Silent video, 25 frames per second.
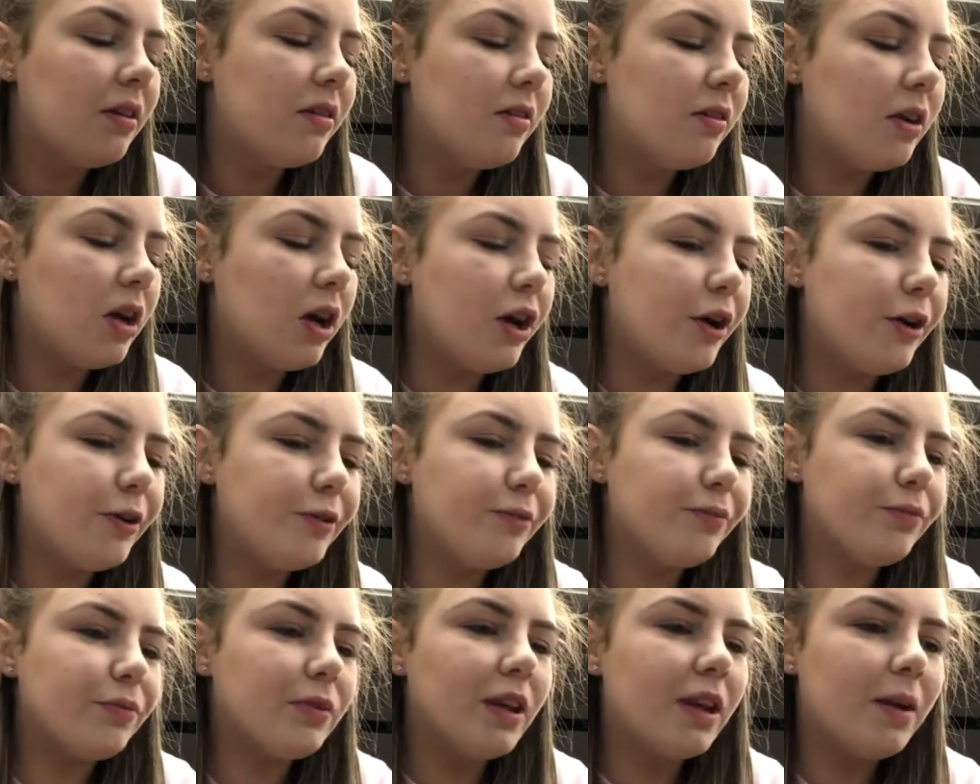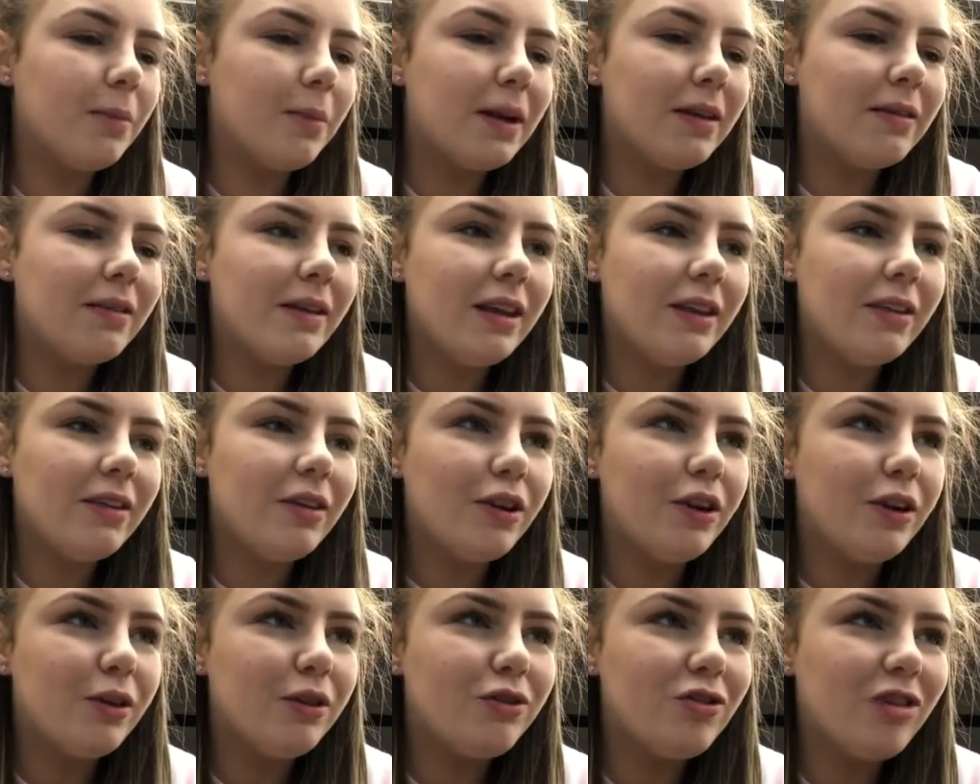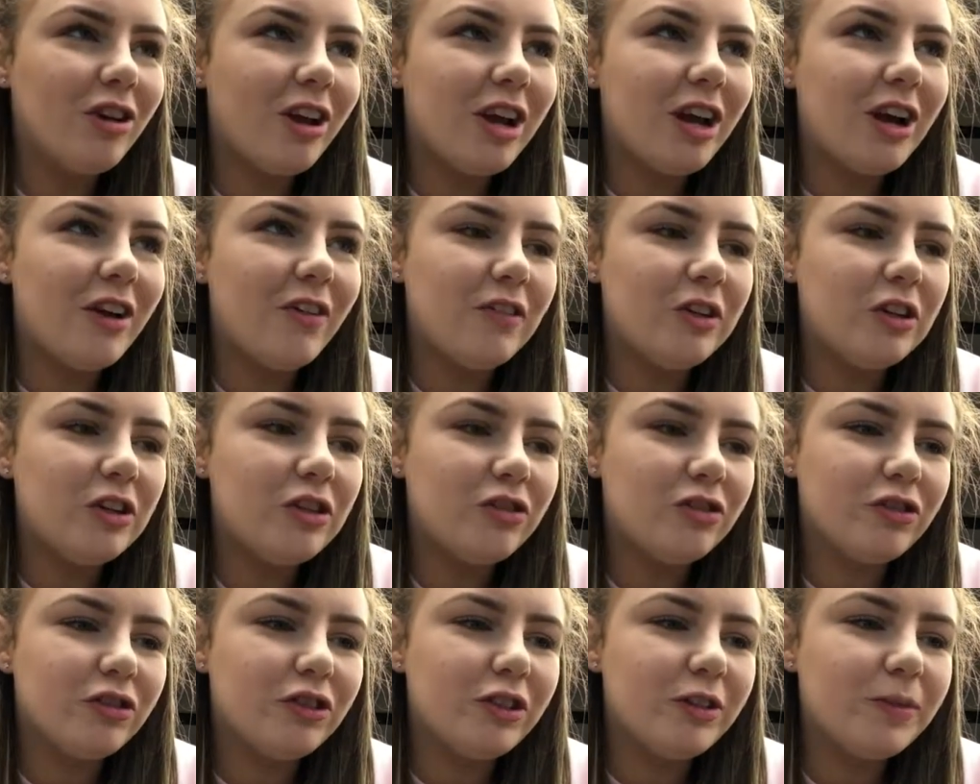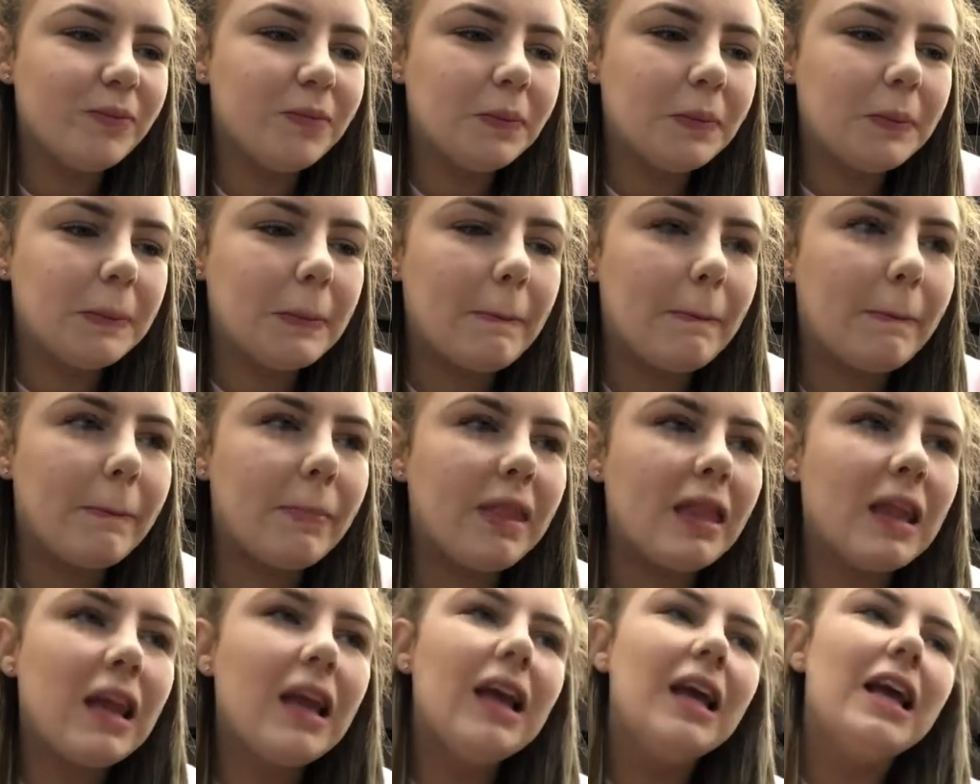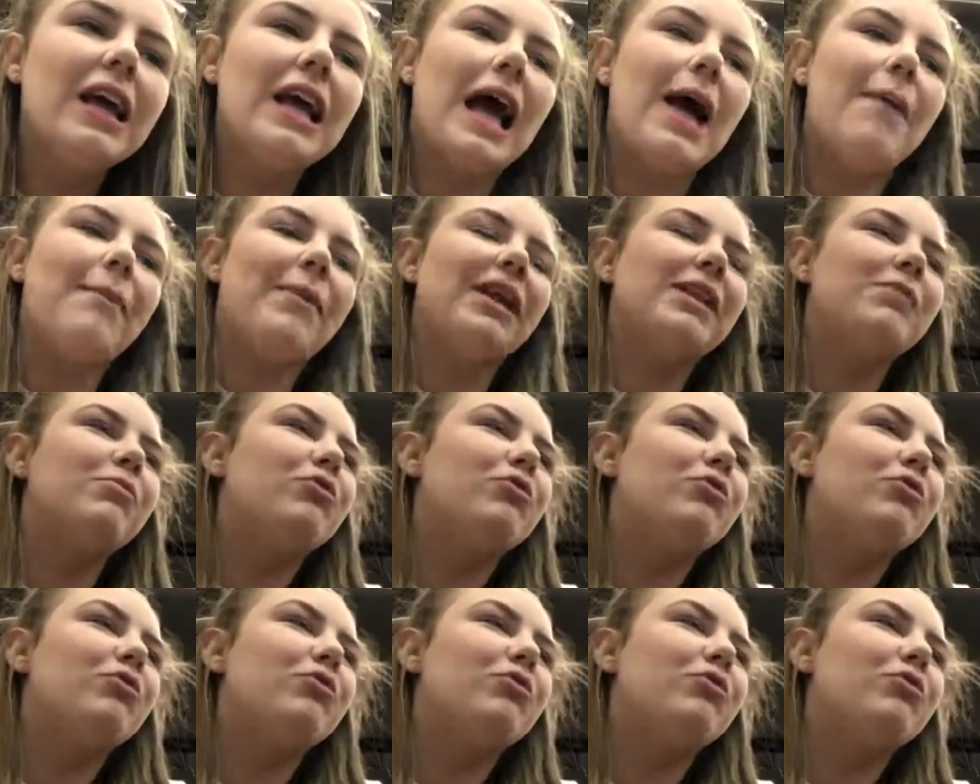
So the best thing to do is drink out of a straw. I mean,